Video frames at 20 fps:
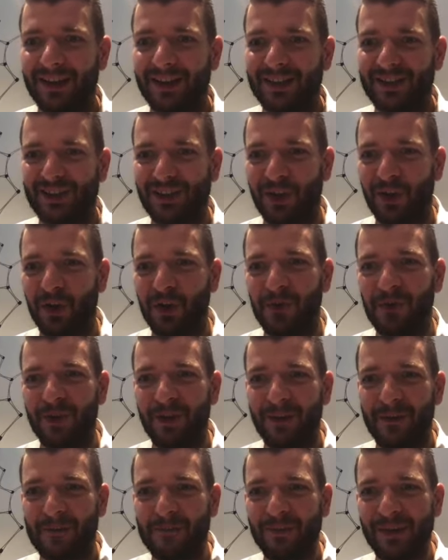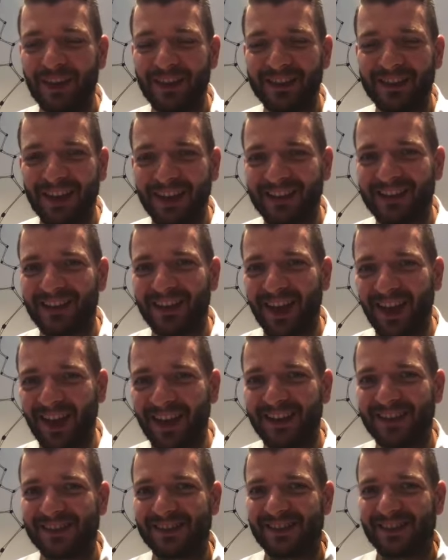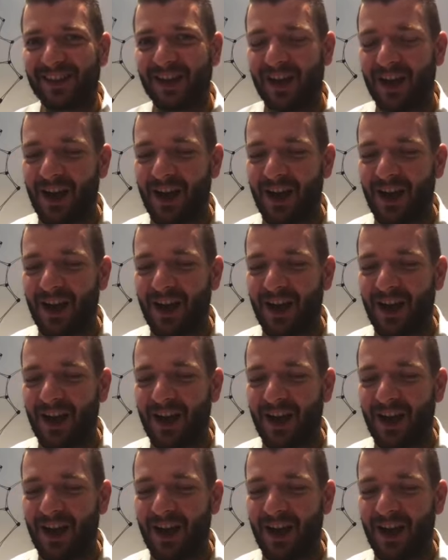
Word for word: So in that case,